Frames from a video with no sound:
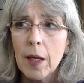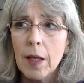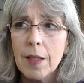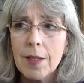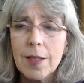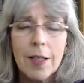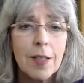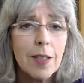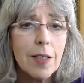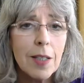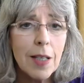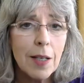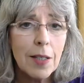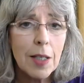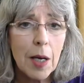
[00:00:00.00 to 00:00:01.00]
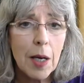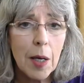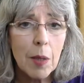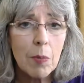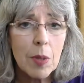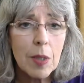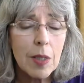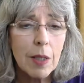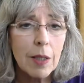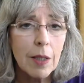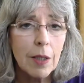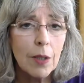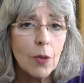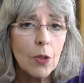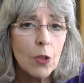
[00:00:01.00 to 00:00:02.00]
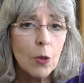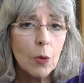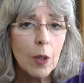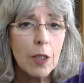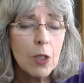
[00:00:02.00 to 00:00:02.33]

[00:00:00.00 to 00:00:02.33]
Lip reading: 6 to 10 times you could do it.